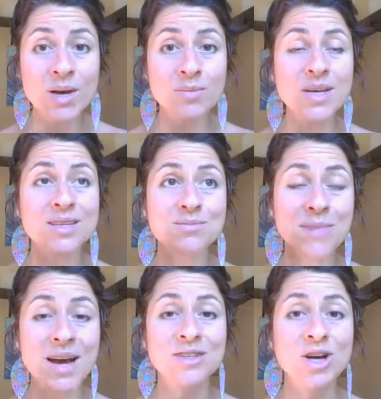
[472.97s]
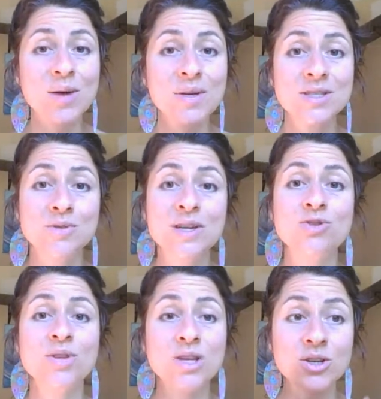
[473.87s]
because my job is to make
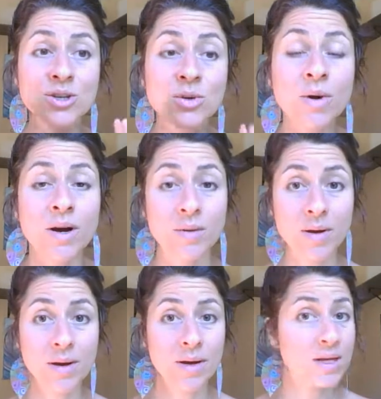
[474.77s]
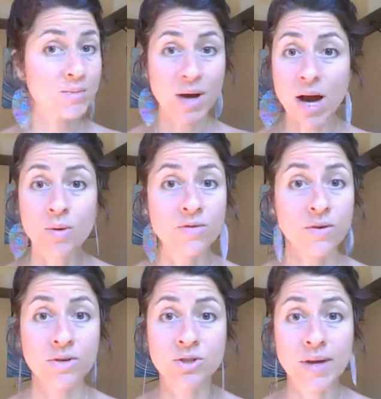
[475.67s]
sure that you are as
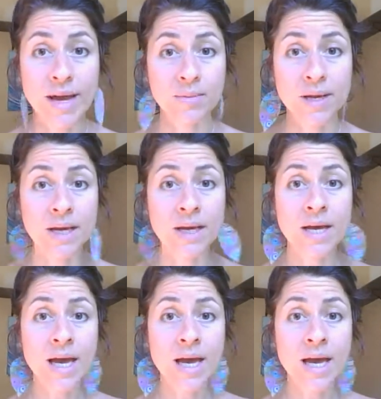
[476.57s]
powerful as you can be,